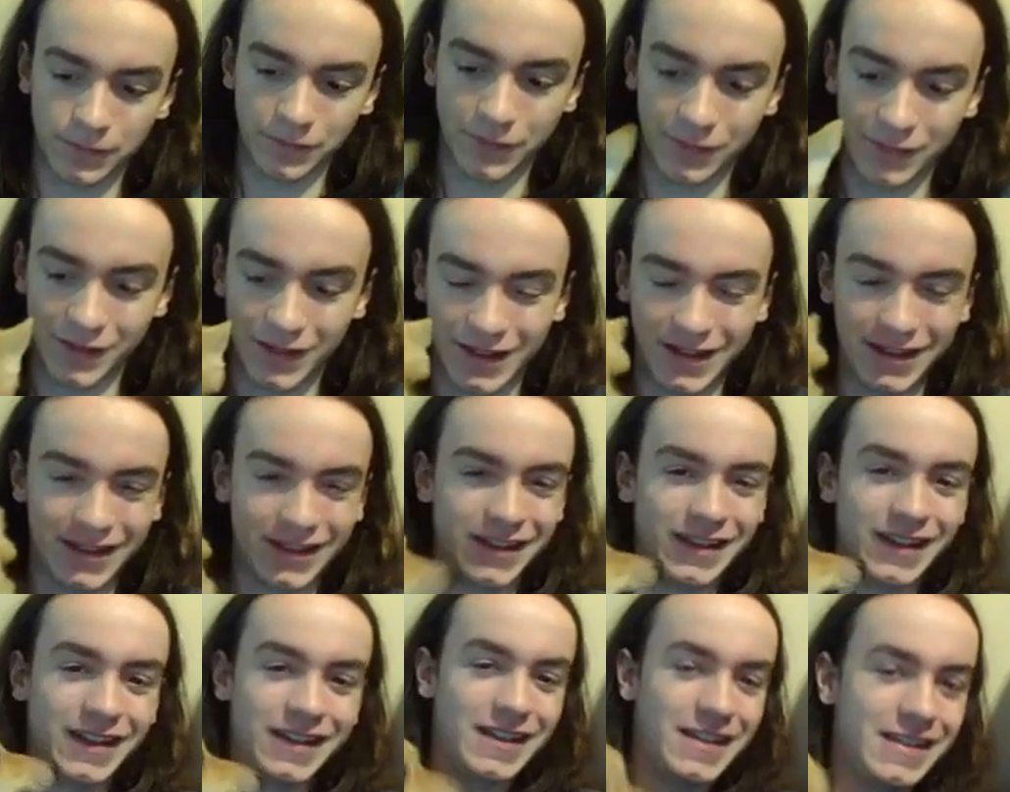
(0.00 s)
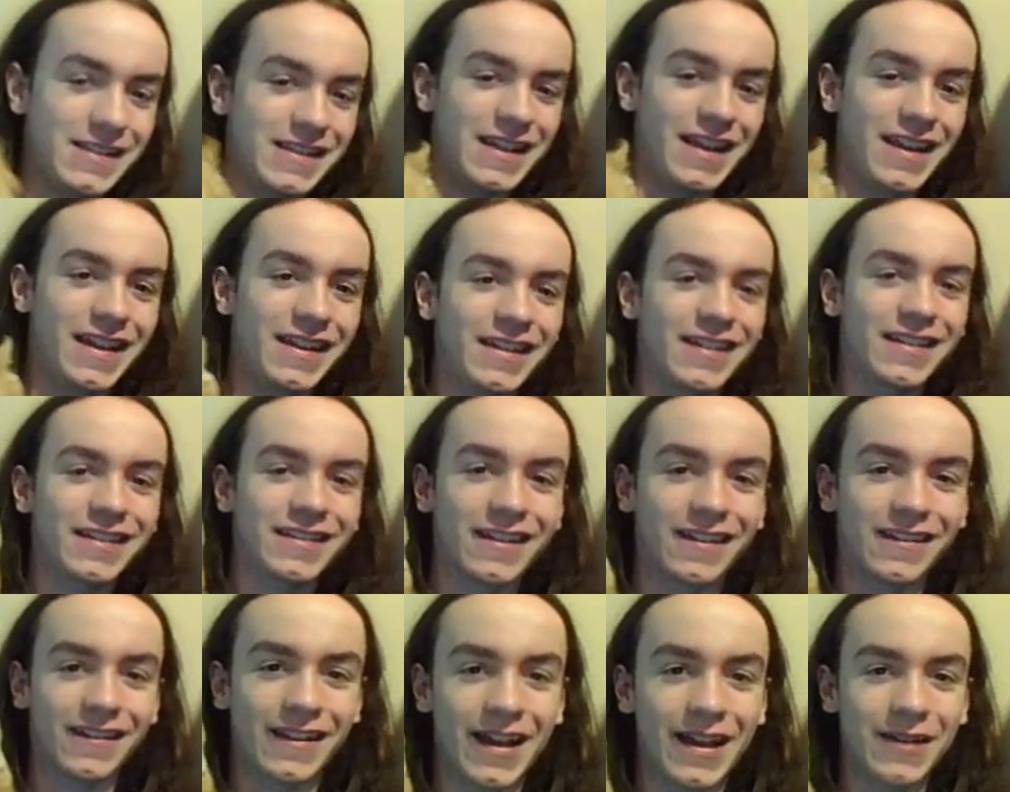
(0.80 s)
He's hitting the
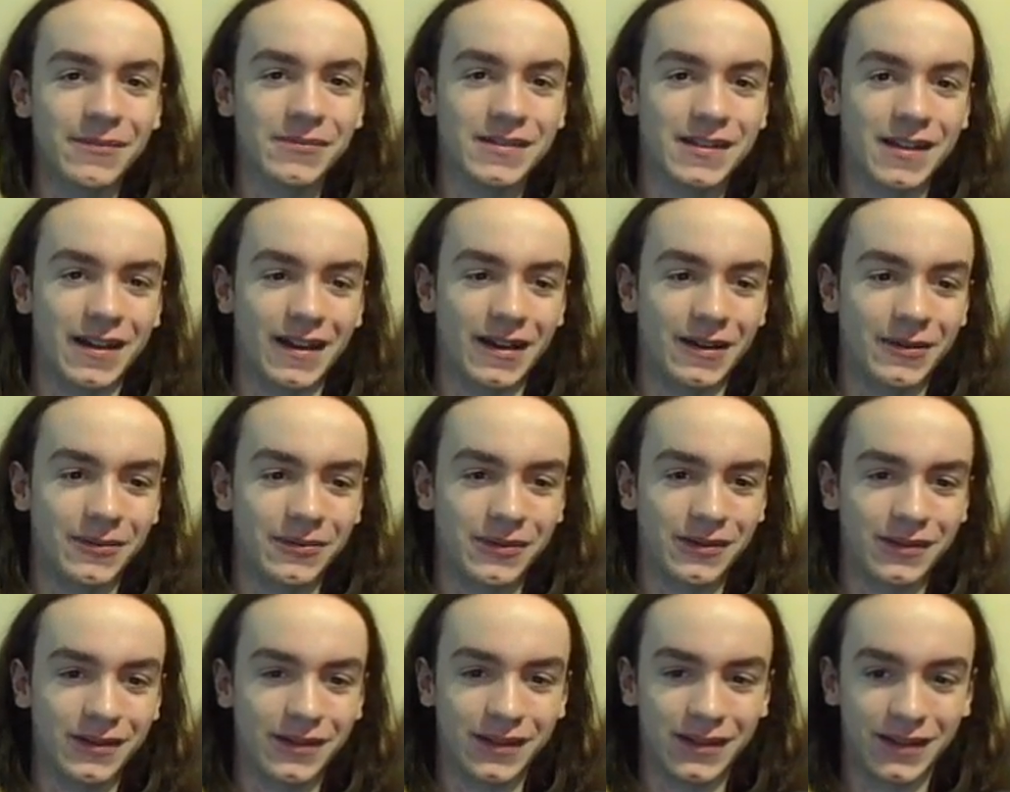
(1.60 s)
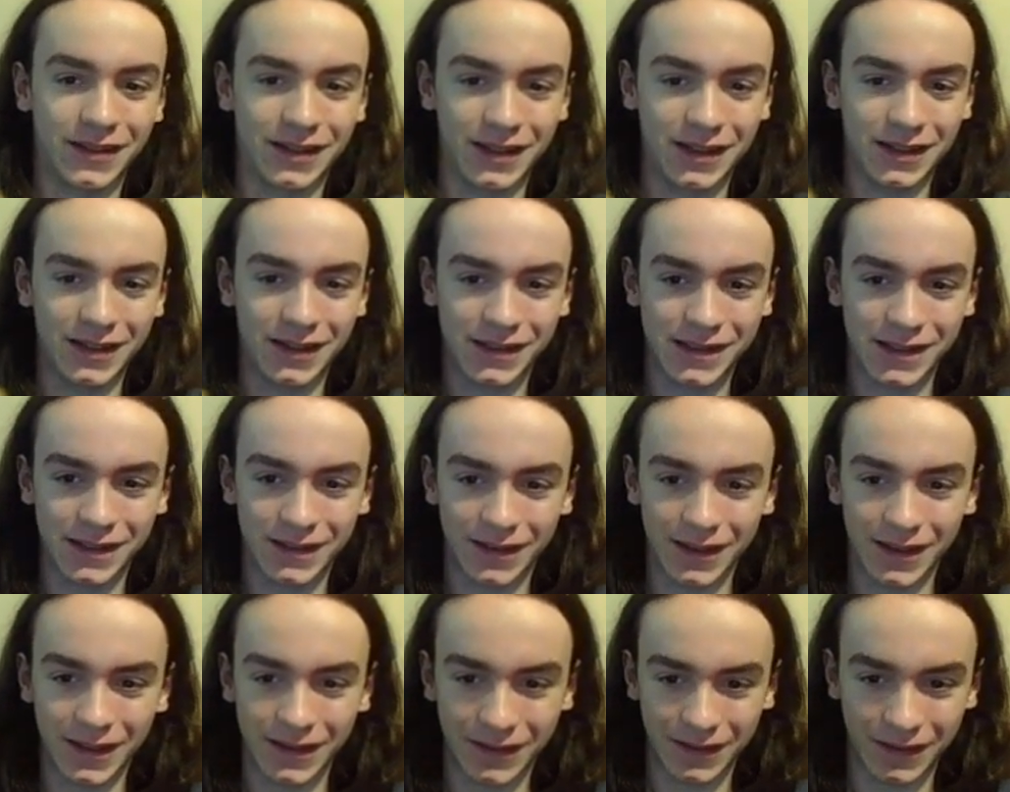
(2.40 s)
laptop. He doesn't like the
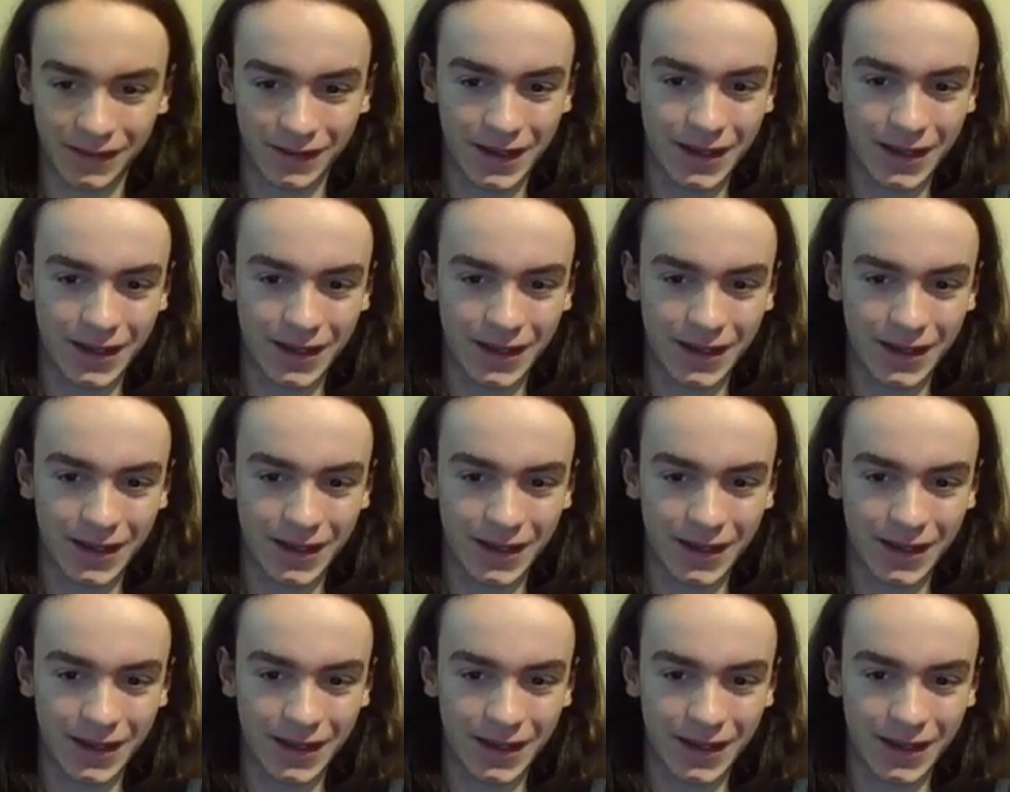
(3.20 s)
laptop.